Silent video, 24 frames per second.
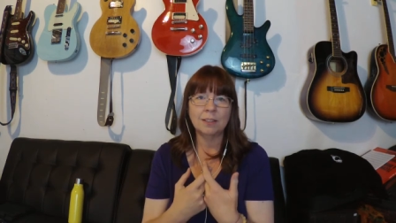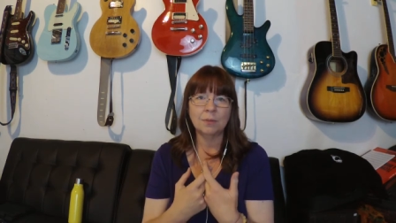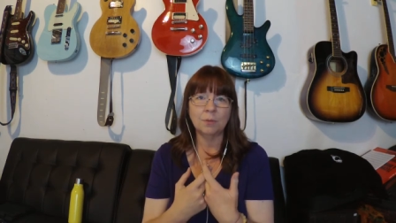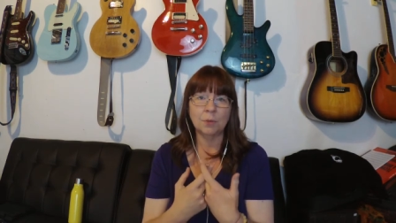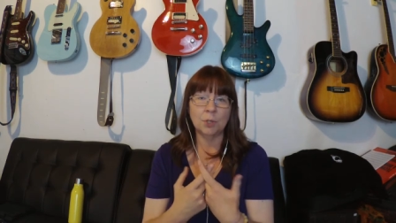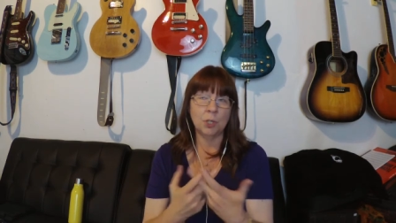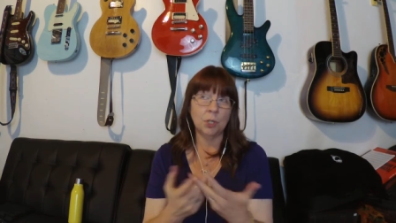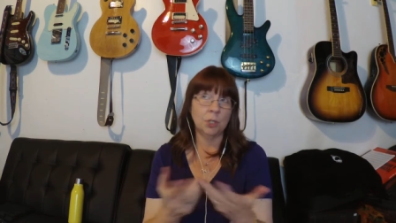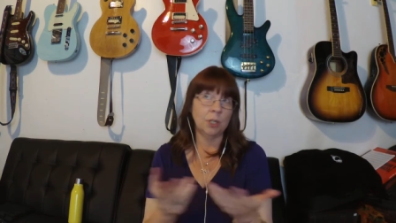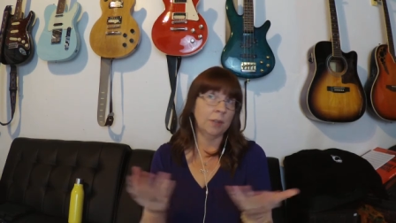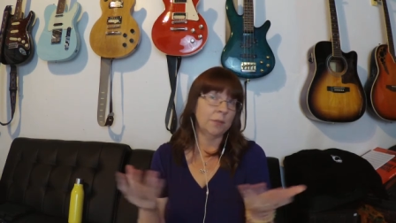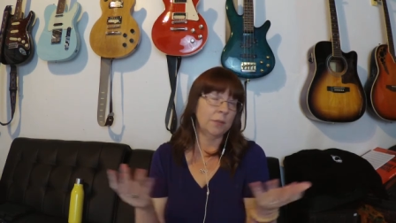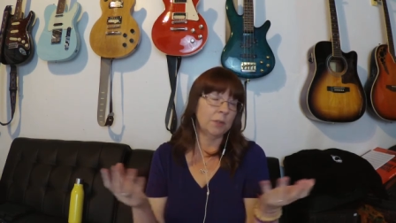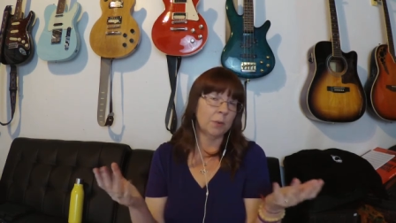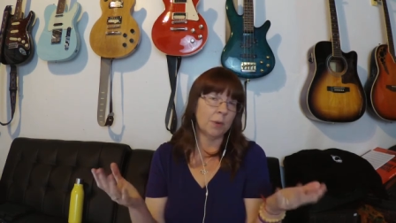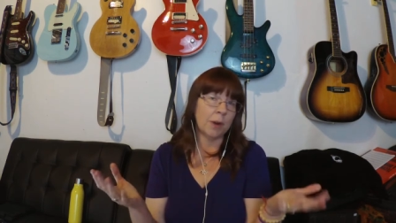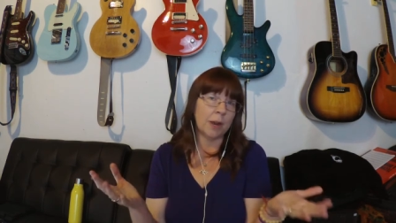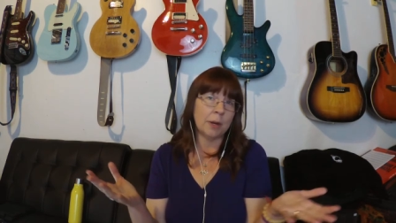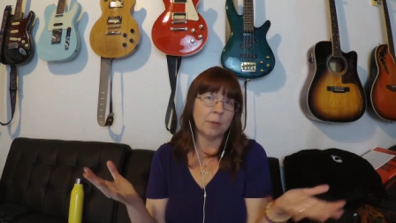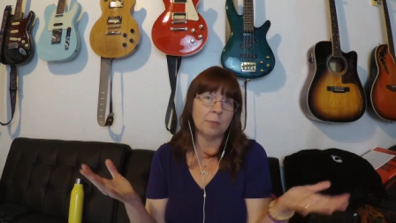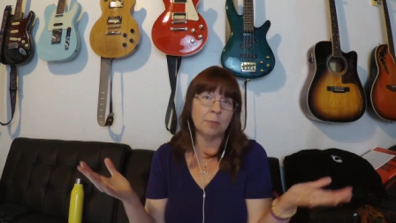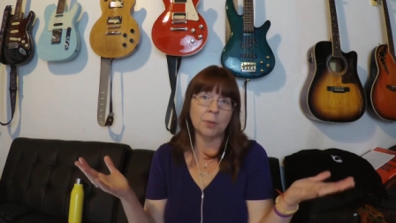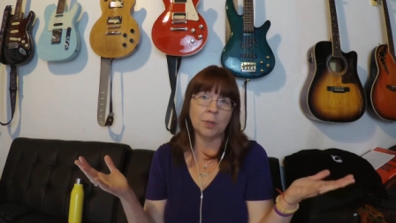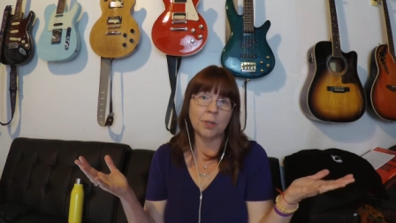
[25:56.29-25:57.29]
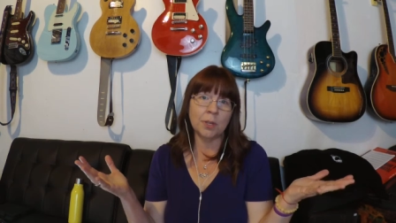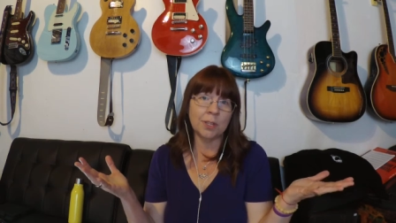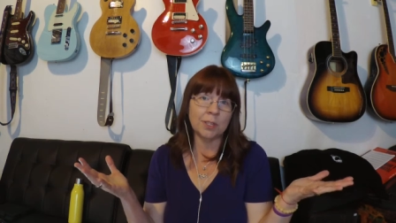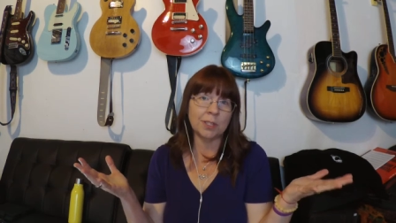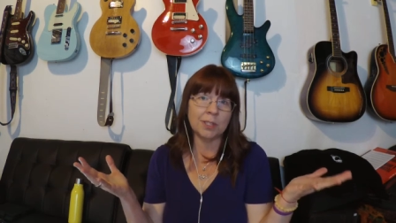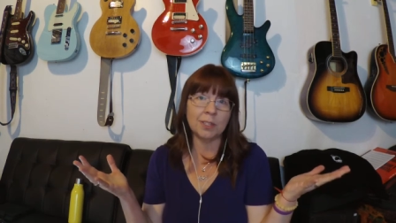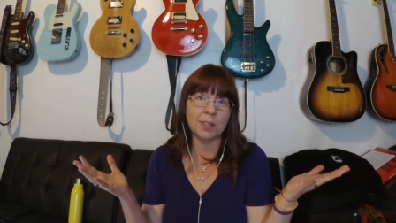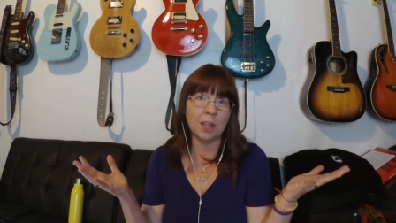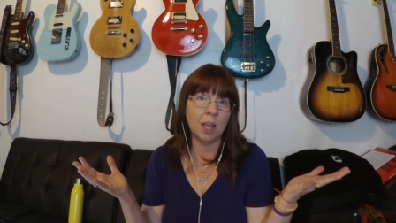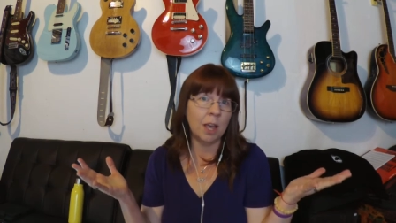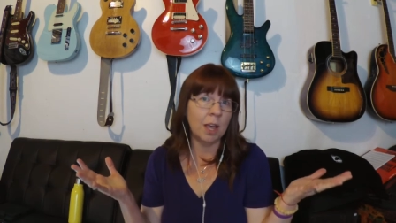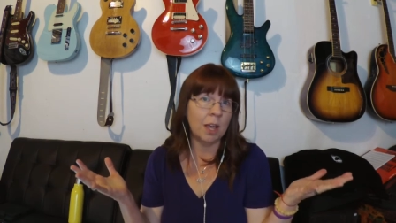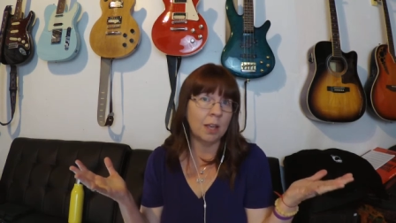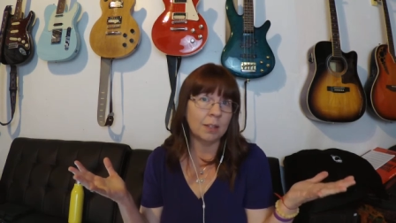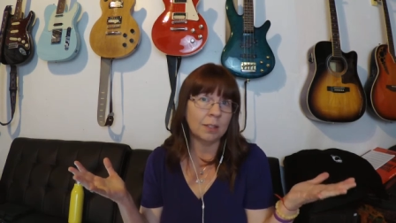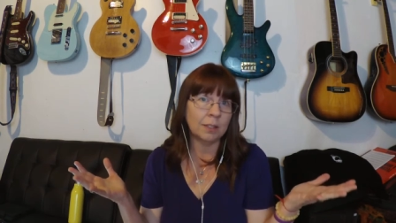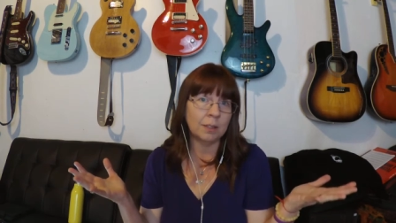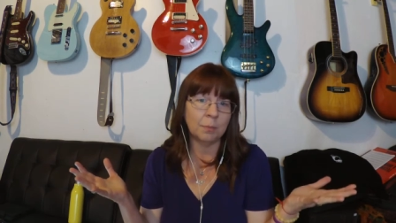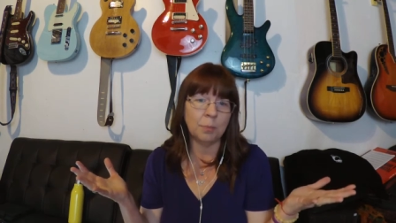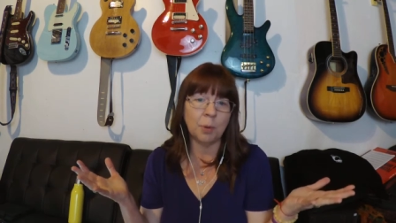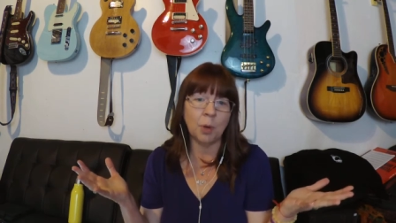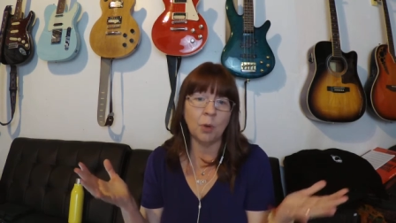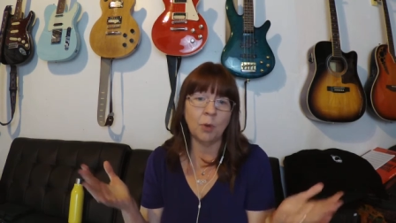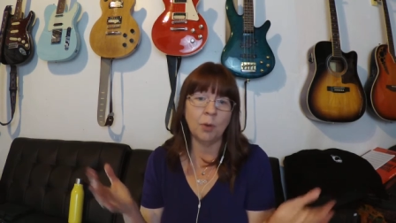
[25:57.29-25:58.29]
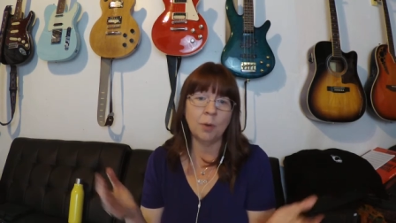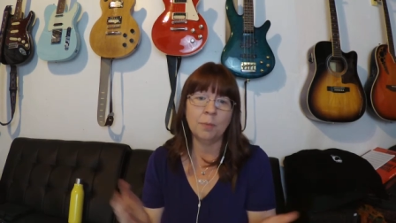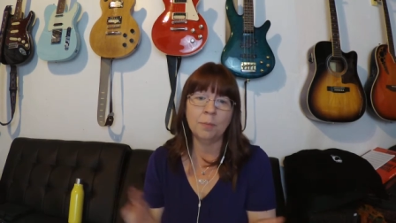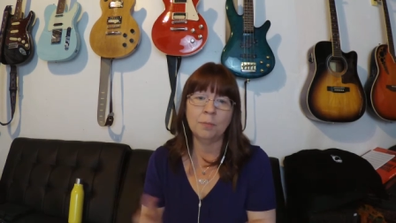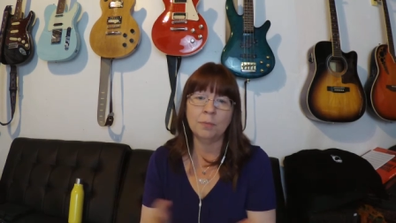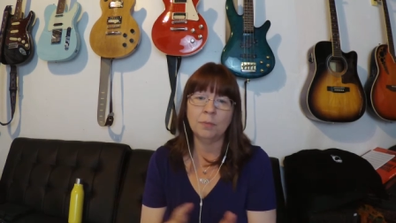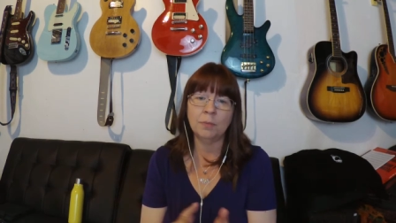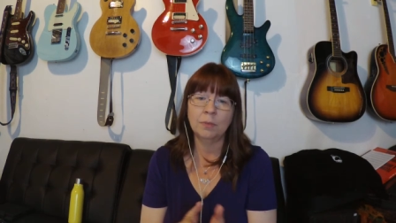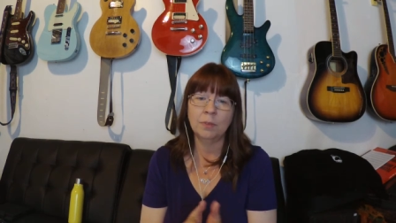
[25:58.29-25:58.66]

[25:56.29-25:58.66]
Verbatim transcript: Would you love to write a book, a song, a poem?